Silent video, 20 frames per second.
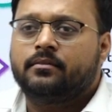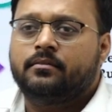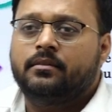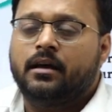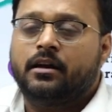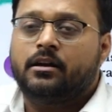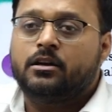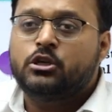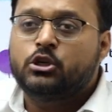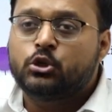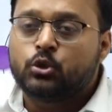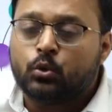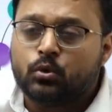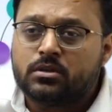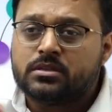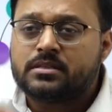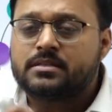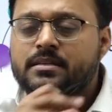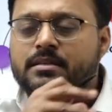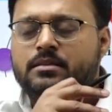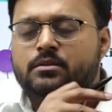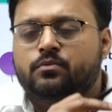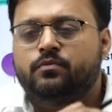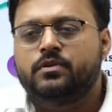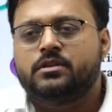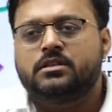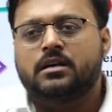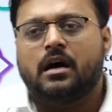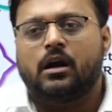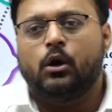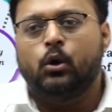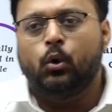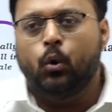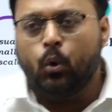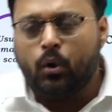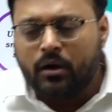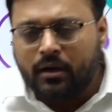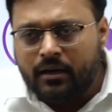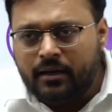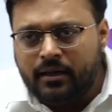the resources which are
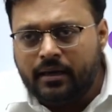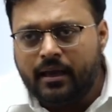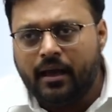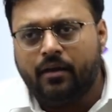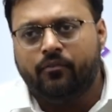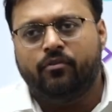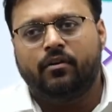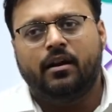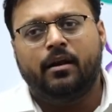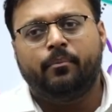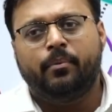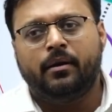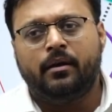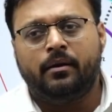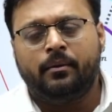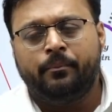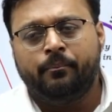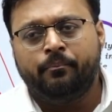locally available